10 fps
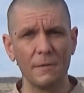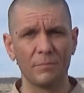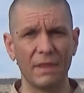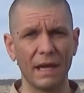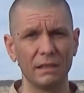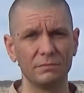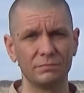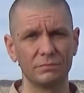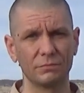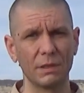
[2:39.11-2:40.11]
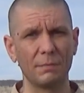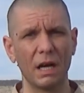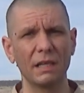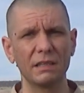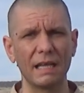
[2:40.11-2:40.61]
that
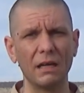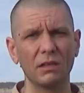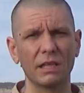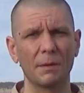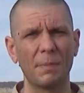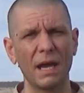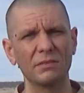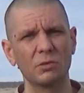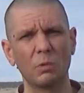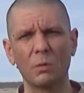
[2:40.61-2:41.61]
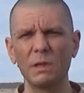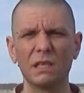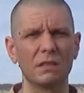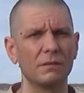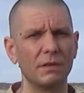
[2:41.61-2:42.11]
remind and outline a path to where we
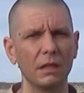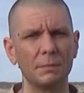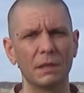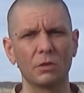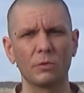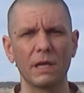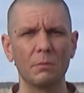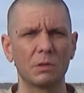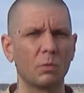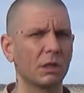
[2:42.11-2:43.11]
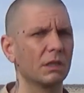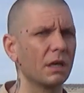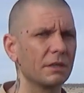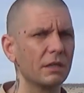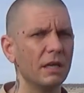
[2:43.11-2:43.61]
can develop and create with one
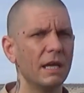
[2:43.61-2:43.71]
another